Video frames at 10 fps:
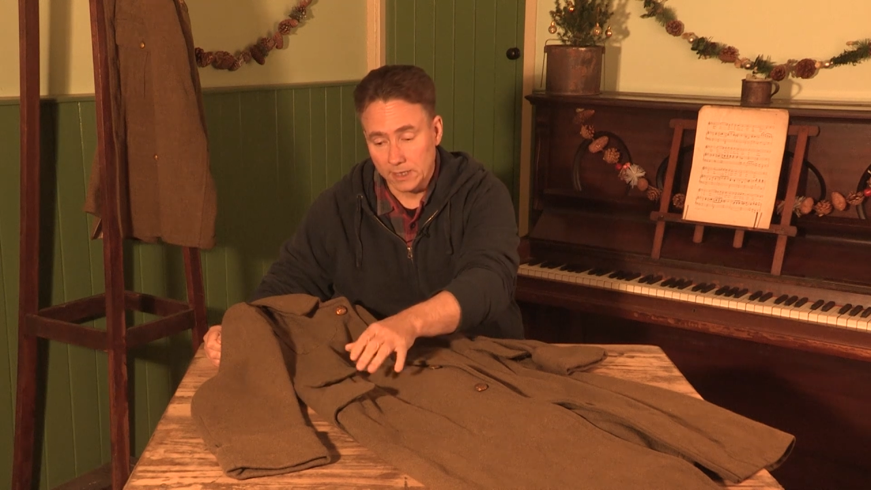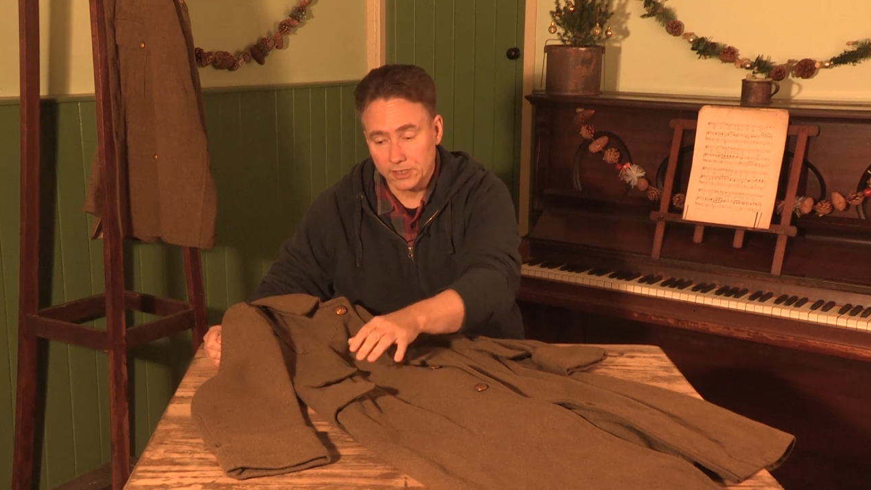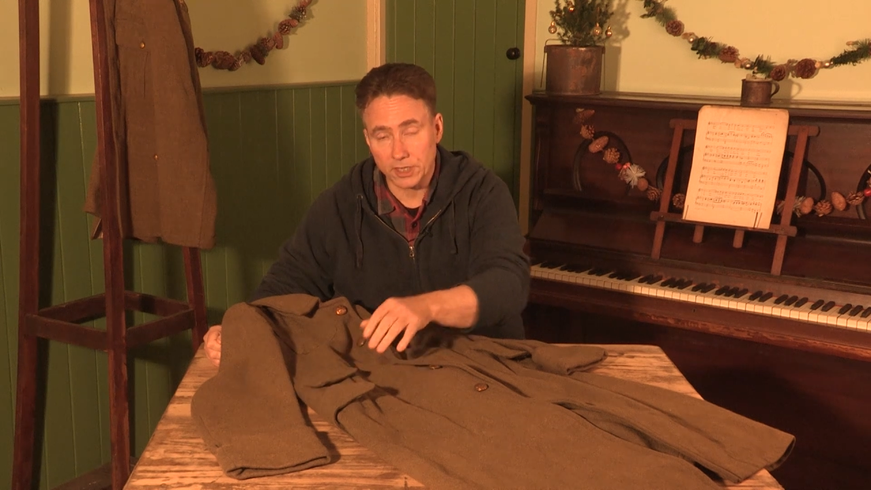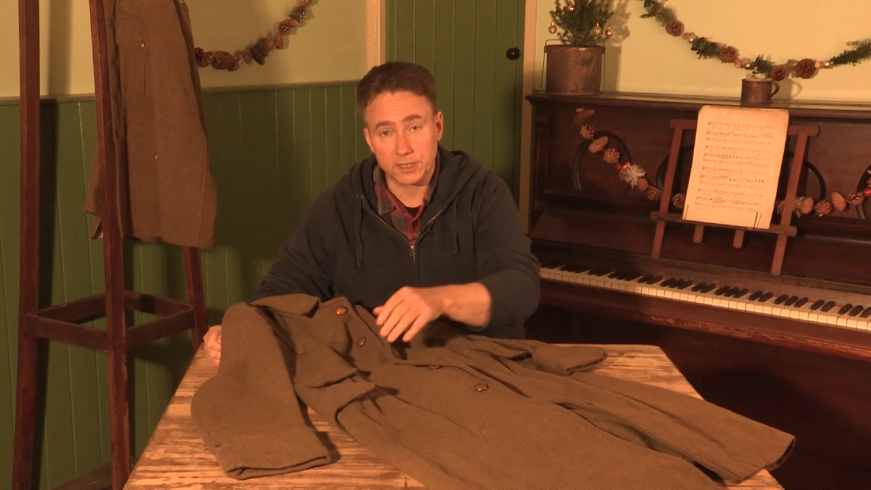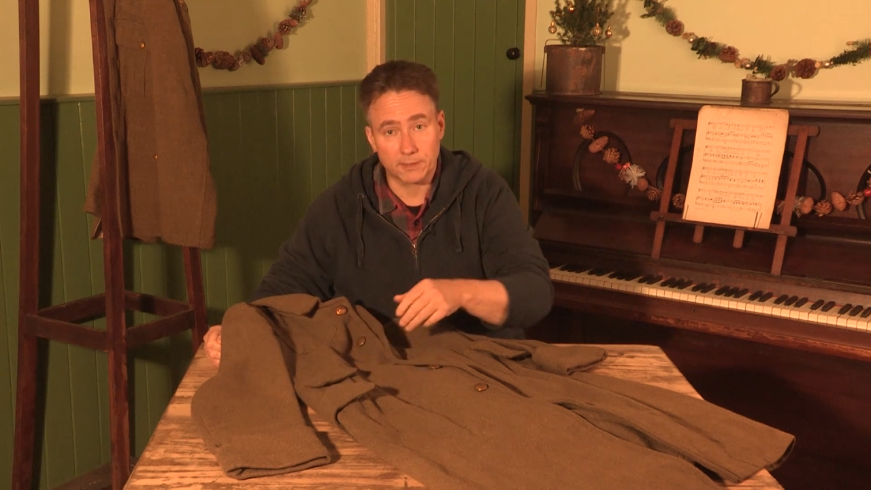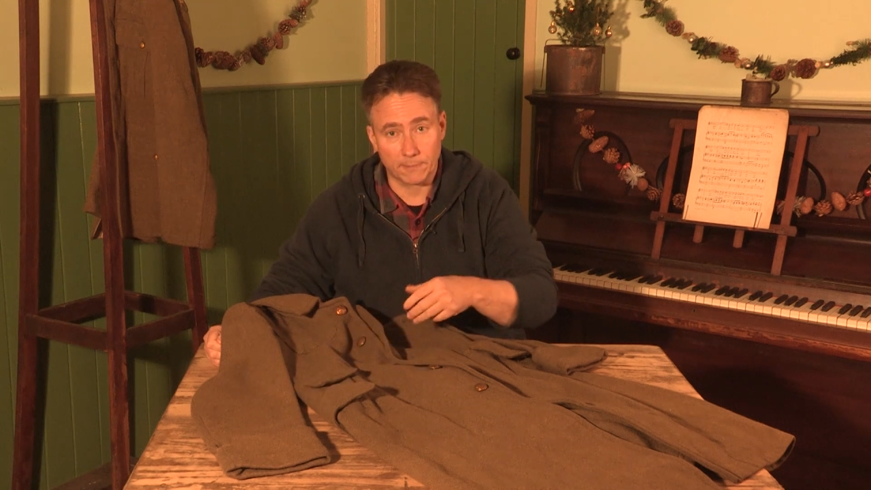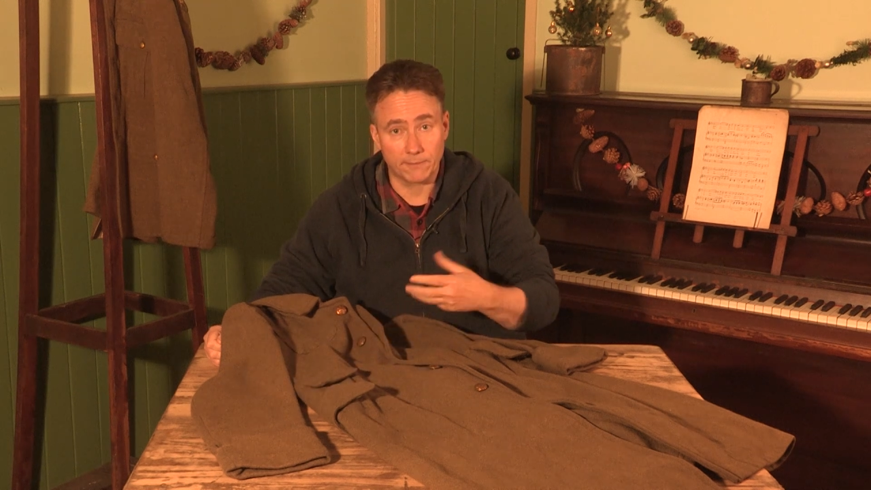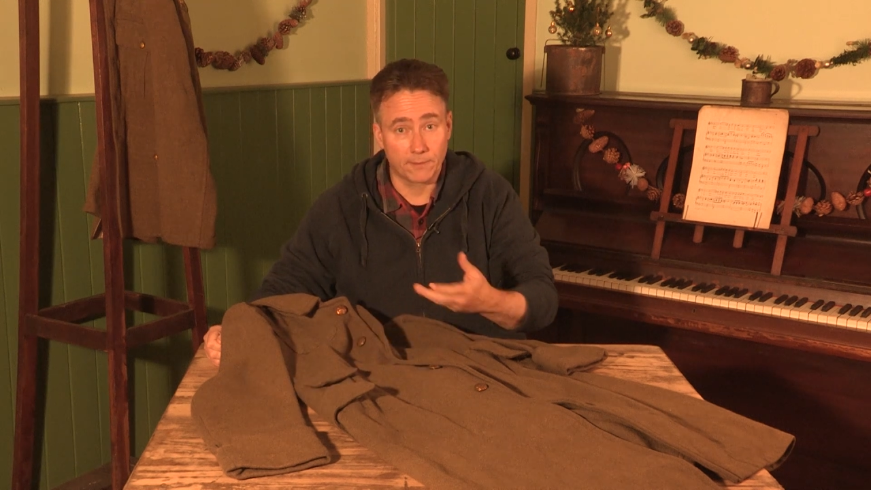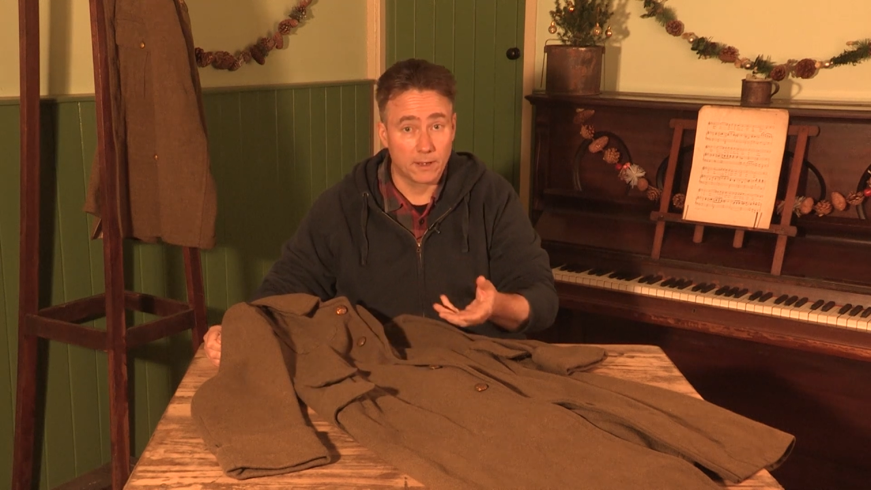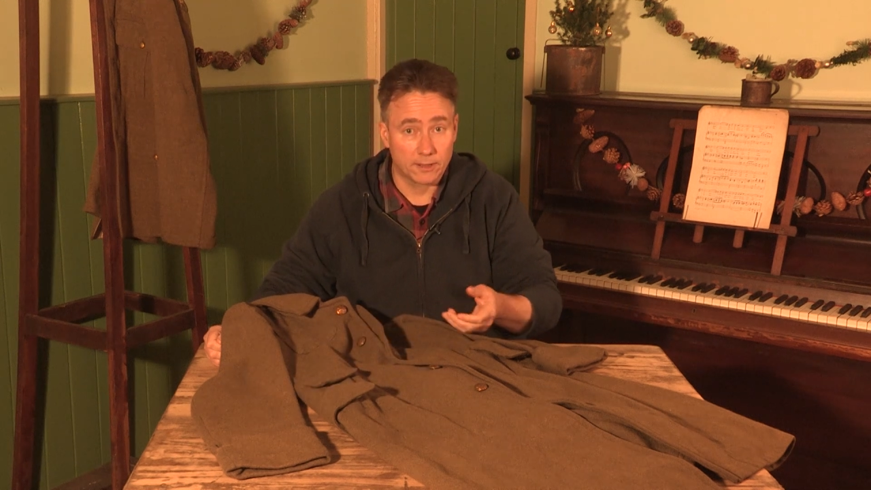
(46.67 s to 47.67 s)
just
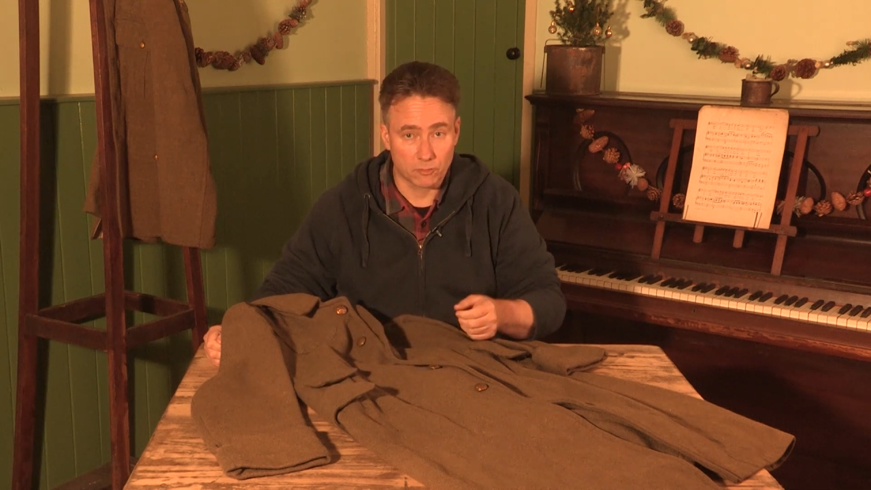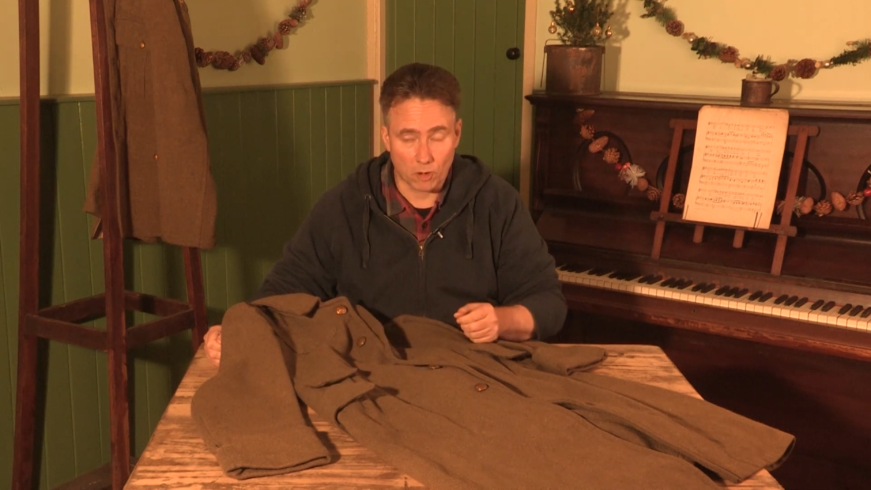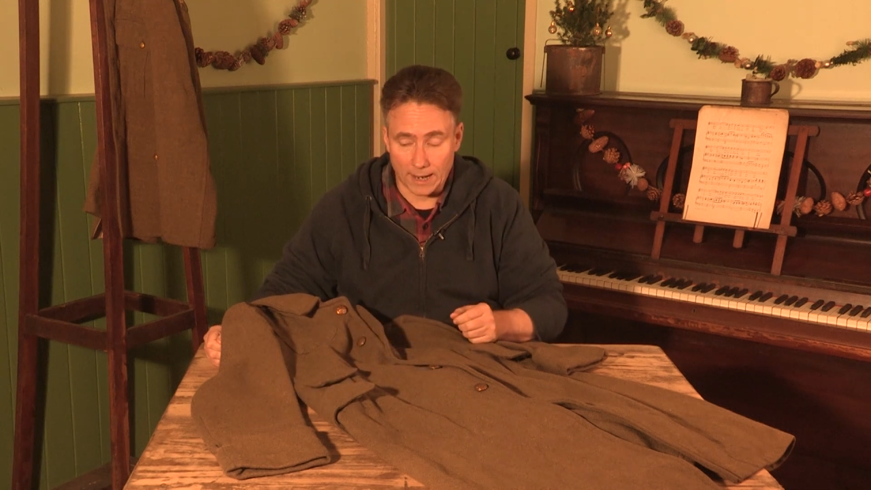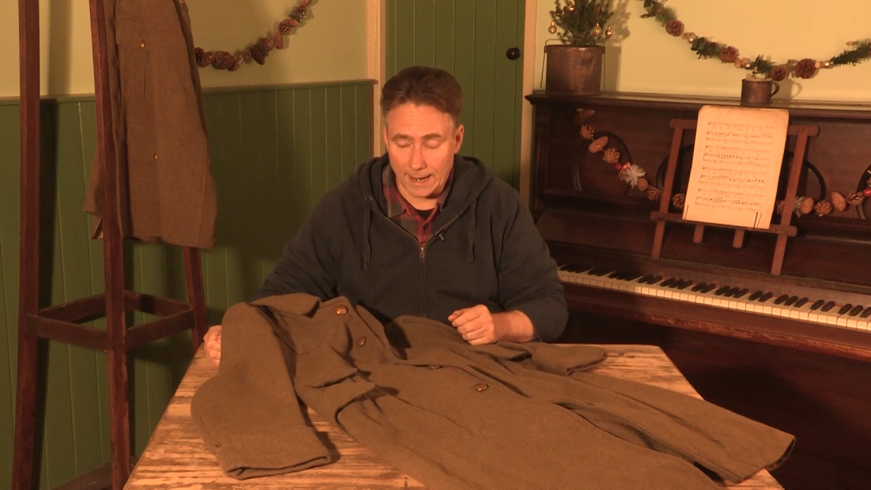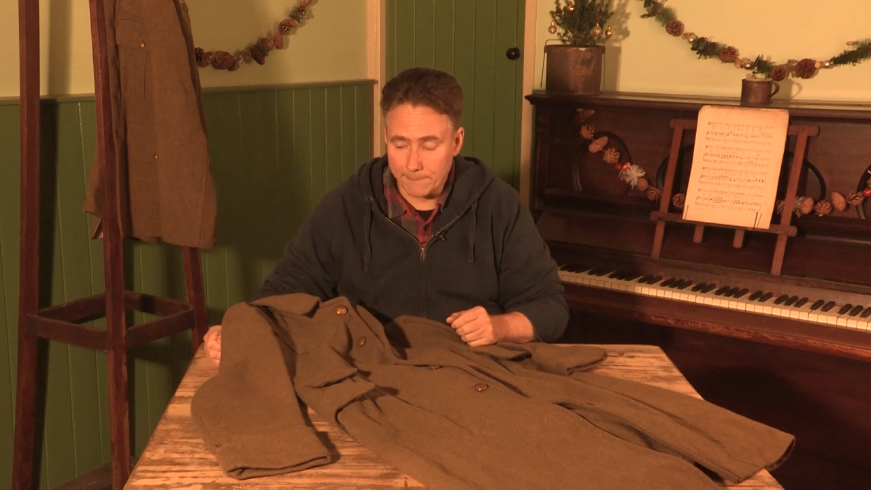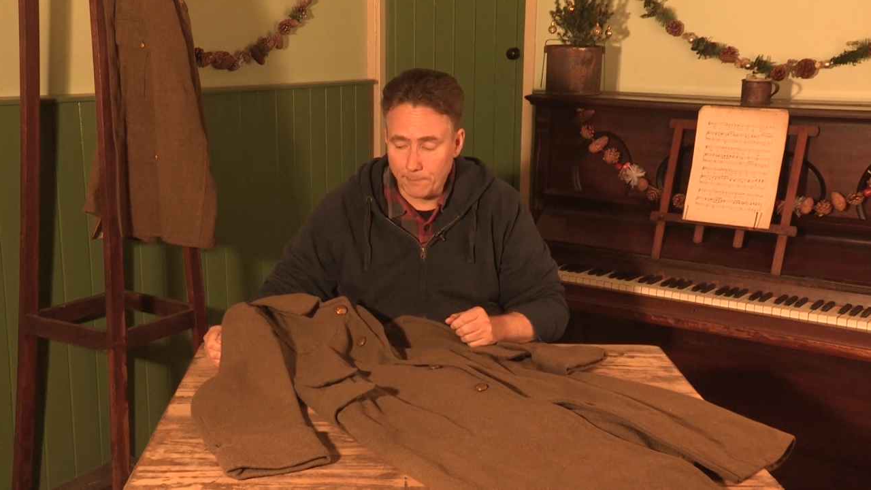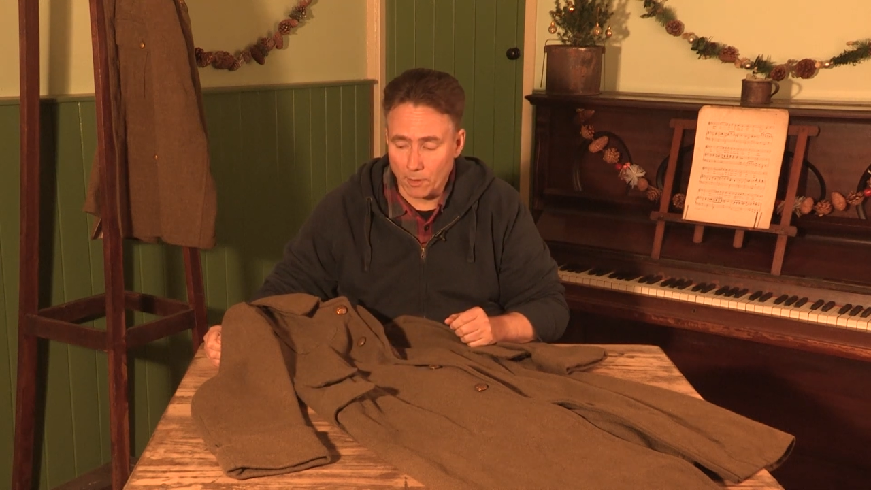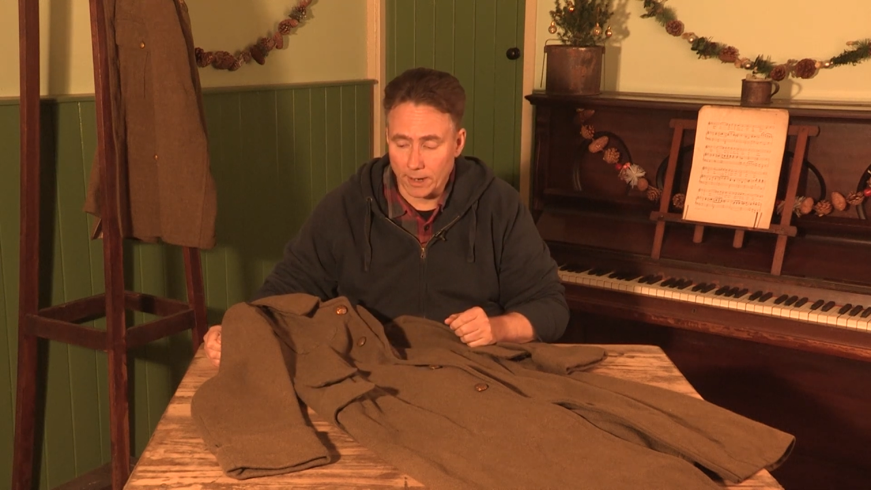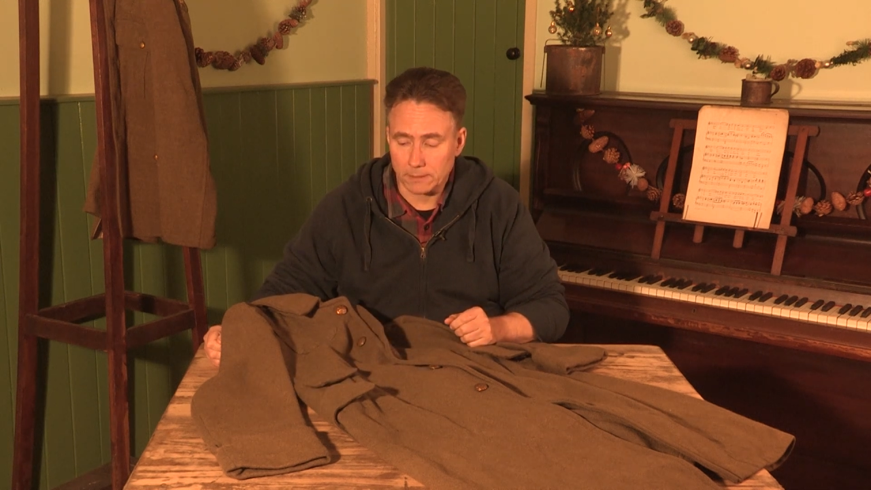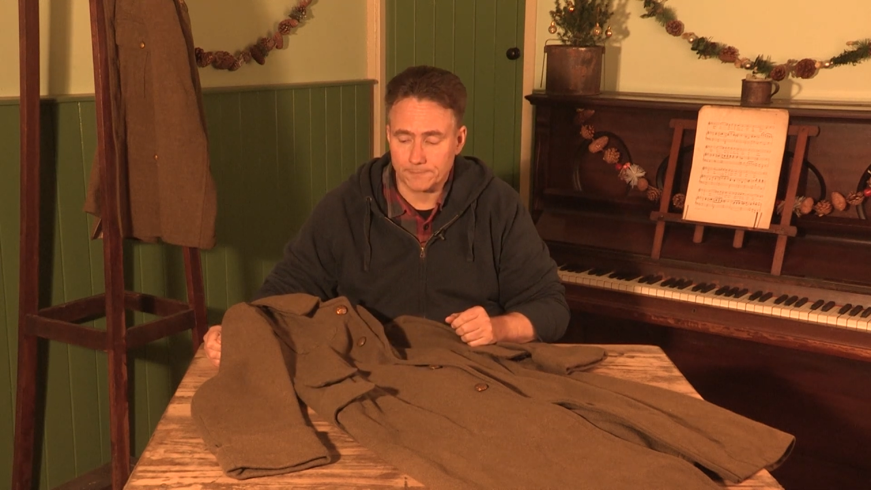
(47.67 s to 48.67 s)
above the right-hand
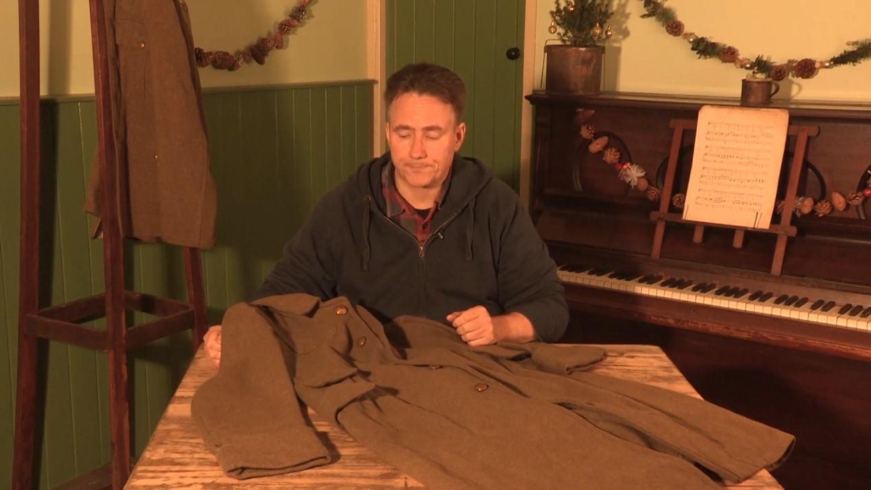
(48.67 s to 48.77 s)
pocket.